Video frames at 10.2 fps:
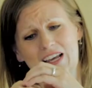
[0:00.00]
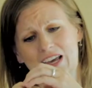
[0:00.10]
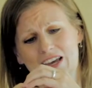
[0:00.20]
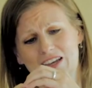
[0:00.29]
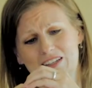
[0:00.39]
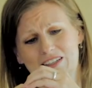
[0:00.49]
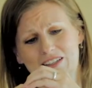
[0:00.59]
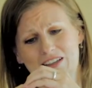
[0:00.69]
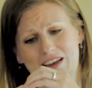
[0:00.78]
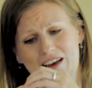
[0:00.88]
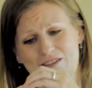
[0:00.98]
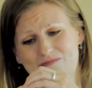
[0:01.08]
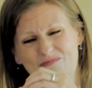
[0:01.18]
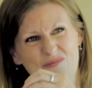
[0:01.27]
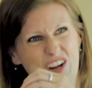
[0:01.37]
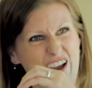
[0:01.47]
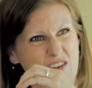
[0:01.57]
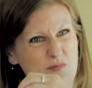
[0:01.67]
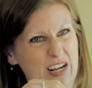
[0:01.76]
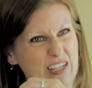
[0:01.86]
and you're
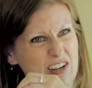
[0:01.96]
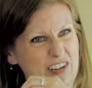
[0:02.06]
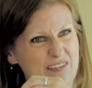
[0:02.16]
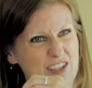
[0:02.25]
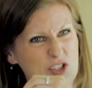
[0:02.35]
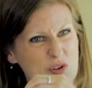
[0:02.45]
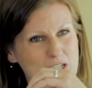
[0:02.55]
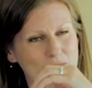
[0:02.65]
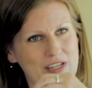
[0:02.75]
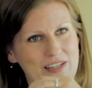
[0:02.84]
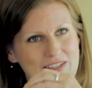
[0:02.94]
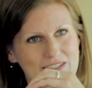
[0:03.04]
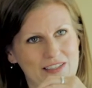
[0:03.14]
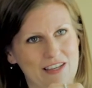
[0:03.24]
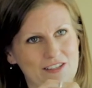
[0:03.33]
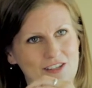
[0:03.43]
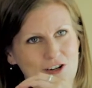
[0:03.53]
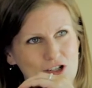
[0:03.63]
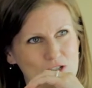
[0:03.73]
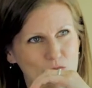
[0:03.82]
having breakdown of the joint because things
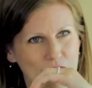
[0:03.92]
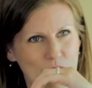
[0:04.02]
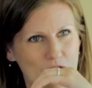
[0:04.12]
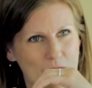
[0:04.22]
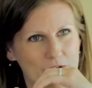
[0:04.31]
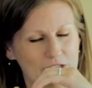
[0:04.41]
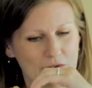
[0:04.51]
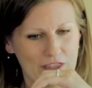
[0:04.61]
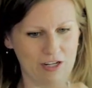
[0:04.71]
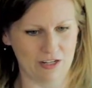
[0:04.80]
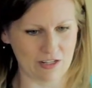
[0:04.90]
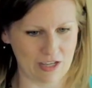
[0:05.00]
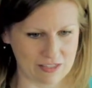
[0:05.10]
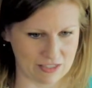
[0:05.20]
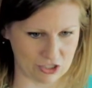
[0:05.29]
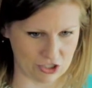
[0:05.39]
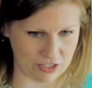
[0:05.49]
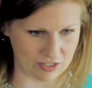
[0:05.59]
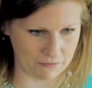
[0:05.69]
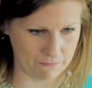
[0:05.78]
aren't just moving properly within it as they should.